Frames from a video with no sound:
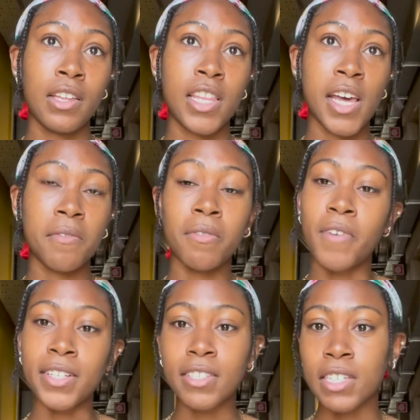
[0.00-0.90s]
They have
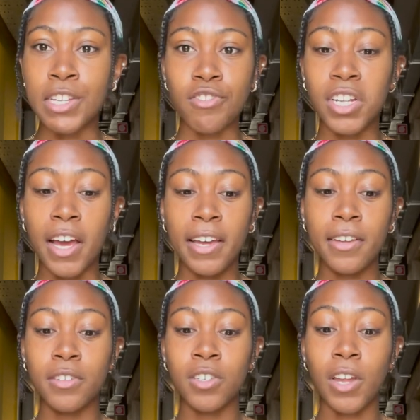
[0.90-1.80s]
events each
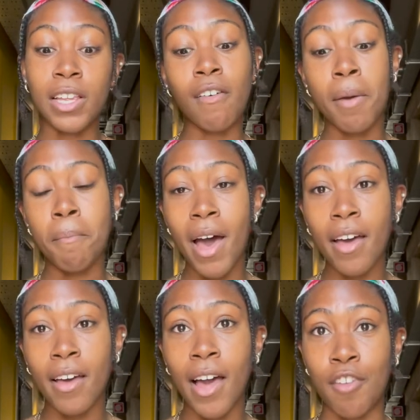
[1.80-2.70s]
night, so that's how I met
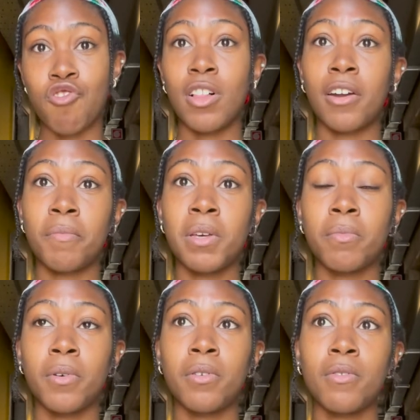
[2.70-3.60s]
actually a lot of
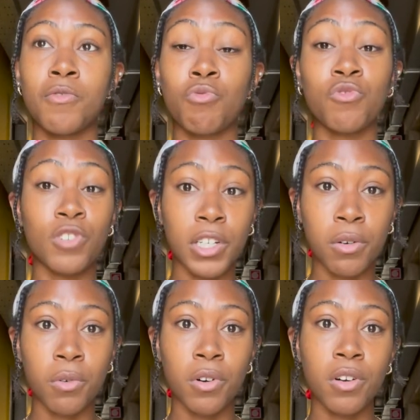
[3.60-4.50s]
people, which was really
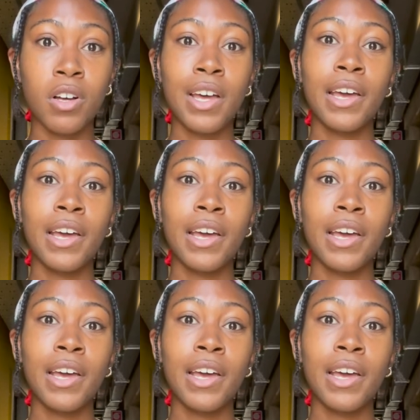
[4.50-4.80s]
cool.